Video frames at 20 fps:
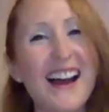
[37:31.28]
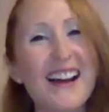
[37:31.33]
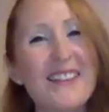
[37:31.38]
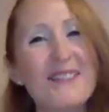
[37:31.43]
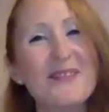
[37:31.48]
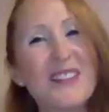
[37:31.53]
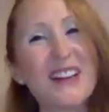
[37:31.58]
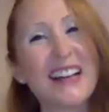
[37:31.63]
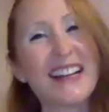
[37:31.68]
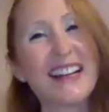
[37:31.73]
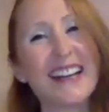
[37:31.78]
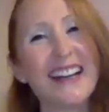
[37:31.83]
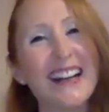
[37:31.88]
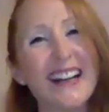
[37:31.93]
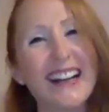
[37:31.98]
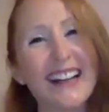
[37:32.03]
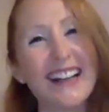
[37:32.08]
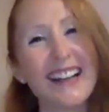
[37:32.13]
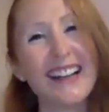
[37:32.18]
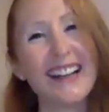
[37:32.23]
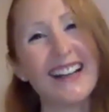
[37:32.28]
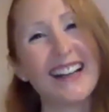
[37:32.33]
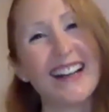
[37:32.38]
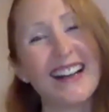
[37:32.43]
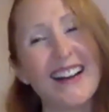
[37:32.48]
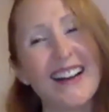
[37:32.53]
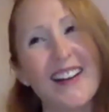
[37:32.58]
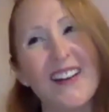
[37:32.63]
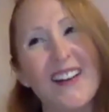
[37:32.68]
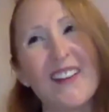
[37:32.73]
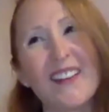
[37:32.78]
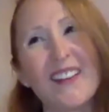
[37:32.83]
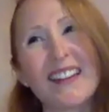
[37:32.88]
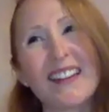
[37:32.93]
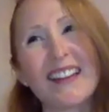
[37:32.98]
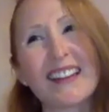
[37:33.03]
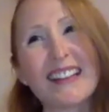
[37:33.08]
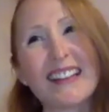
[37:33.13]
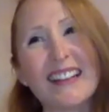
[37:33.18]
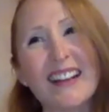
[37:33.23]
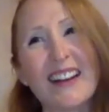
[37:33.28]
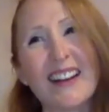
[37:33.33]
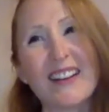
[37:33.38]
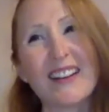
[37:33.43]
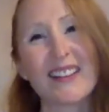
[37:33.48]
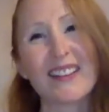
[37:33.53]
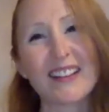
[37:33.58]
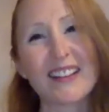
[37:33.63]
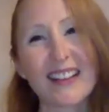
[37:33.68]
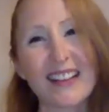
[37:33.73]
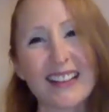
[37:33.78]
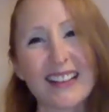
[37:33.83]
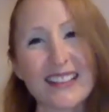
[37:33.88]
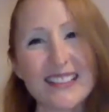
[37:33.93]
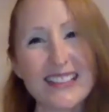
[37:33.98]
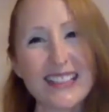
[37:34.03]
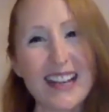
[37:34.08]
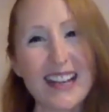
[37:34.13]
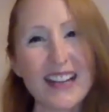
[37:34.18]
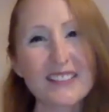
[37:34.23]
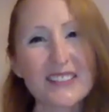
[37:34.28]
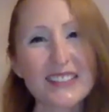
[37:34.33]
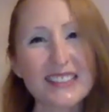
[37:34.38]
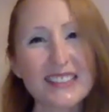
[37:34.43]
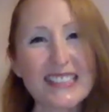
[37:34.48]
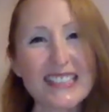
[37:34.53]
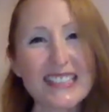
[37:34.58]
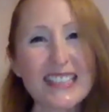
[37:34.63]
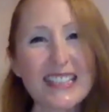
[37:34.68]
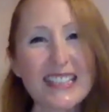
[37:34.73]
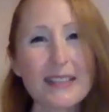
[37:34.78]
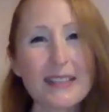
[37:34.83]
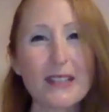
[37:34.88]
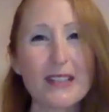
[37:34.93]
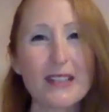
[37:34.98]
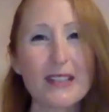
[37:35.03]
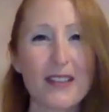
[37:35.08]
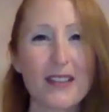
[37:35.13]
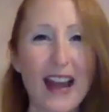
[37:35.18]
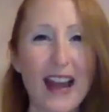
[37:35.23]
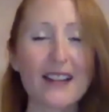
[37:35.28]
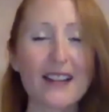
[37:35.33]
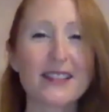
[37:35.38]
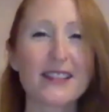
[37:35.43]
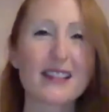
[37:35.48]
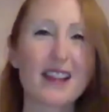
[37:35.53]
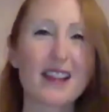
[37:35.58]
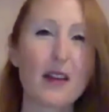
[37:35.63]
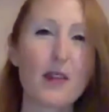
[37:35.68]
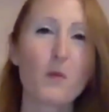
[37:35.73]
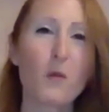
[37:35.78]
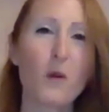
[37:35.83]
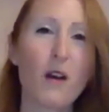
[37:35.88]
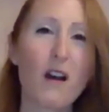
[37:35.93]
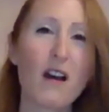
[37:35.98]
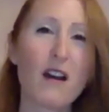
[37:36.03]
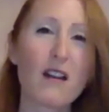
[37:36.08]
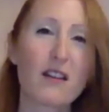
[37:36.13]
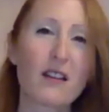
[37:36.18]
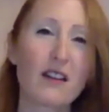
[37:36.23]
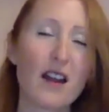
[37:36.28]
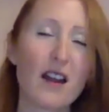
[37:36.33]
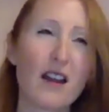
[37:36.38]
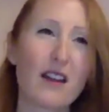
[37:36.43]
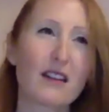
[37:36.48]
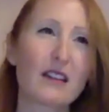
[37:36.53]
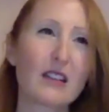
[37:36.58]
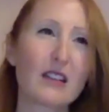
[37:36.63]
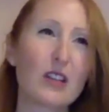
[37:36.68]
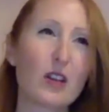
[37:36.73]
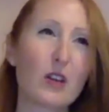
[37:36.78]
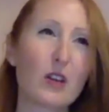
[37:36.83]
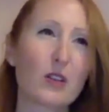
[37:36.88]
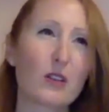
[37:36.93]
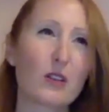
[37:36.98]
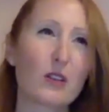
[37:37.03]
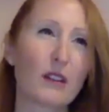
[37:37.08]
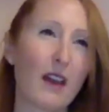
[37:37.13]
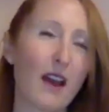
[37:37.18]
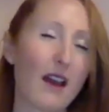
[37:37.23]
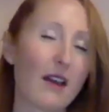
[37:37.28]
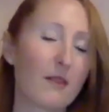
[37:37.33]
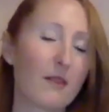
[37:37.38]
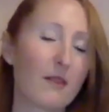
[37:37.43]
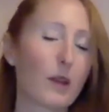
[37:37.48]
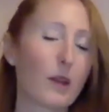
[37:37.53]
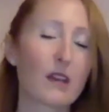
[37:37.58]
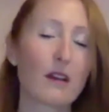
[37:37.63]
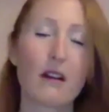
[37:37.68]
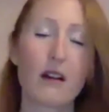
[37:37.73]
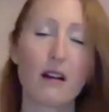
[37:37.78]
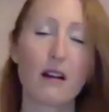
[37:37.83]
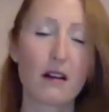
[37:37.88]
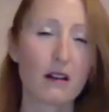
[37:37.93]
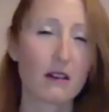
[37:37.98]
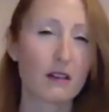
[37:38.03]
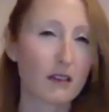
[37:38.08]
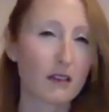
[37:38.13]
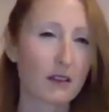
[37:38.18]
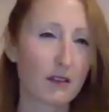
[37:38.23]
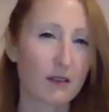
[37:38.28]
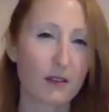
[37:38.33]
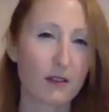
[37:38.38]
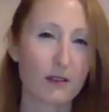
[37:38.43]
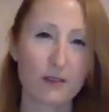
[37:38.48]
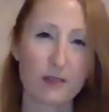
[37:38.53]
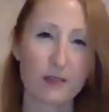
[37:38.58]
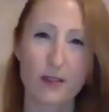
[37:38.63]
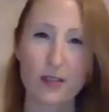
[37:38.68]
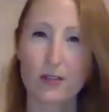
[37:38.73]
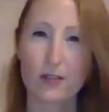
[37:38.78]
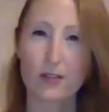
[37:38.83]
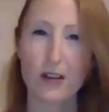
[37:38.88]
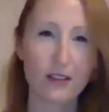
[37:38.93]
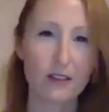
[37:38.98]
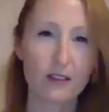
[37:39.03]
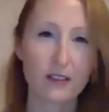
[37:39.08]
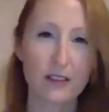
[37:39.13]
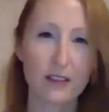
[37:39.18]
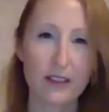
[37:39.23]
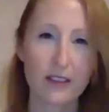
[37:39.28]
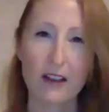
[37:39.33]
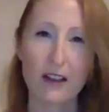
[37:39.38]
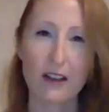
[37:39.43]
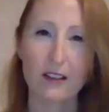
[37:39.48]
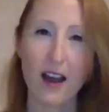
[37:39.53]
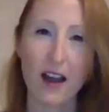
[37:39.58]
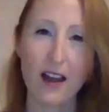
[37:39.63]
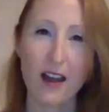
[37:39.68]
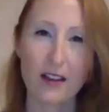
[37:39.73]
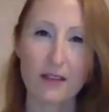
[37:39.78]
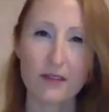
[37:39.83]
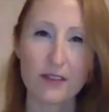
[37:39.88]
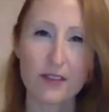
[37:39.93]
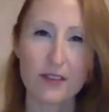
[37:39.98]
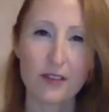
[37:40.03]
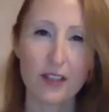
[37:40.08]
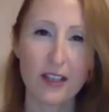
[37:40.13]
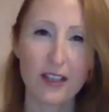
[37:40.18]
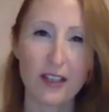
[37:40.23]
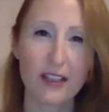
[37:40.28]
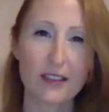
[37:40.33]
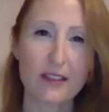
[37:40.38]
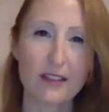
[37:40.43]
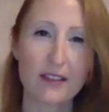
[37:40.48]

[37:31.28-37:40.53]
But, you know, to get really deep, you know, the house is on the water, and, you know, we all go through struggle in our lives, right?